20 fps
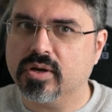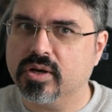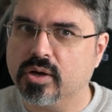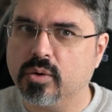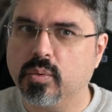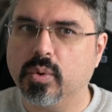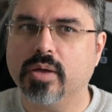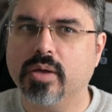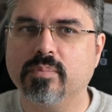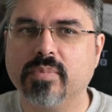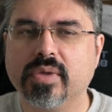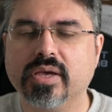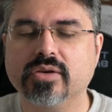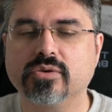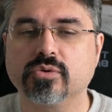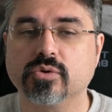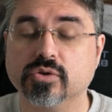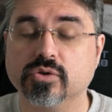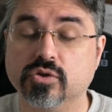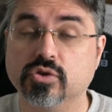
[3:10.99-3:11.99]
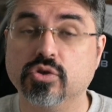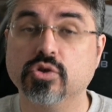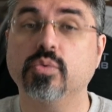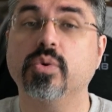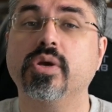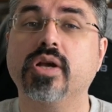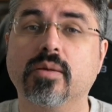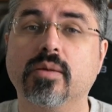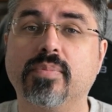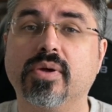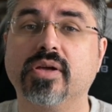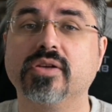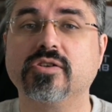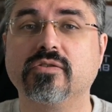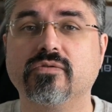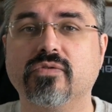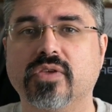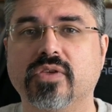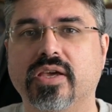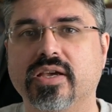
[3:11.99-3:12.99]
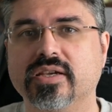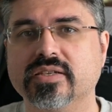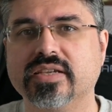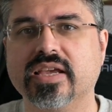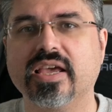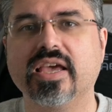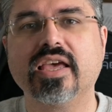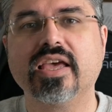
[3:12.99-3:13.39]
equipment or doing a bunch of things